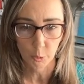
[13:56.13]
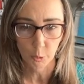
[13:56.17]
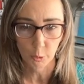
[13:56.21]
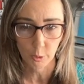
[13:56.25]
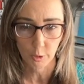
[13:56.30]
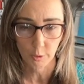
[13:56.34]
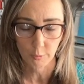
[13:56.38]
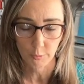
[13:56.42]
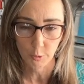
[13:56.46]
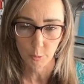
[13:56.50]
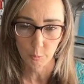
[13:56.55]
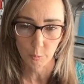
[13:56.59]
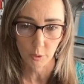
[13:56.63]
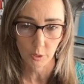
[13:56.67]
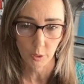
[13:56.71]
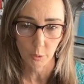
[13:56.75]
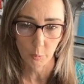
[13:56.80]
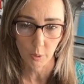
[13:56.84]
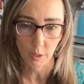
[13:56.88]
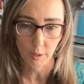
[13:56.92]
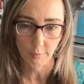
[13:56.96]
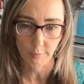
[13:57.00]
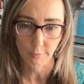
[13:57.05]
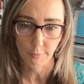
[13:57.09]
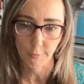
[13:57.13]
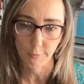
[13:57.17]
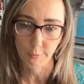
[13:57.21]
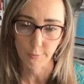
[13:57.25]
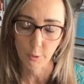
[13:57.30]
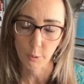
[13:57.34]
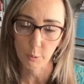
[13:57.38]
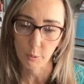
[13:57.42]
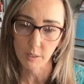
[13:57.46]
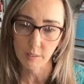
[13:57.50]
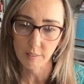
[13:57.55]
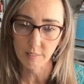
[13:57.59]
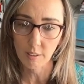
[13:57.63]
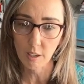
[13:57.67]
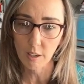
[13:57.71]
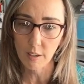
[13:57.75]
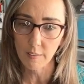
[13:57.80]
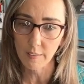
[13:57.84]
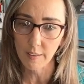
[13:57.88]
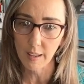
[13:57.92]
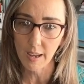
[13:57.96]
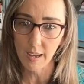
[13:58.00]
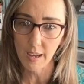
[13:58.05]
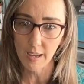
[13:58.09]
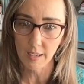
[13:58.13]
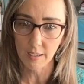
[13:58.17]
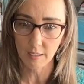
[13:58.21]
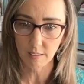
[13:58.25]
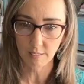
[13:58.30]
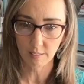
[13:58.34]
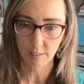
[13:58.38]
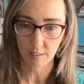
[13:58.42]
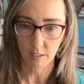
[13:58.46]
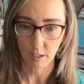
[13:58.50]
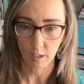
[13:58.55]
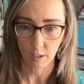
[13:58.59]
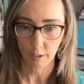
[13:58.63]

Or if you really want to focus on that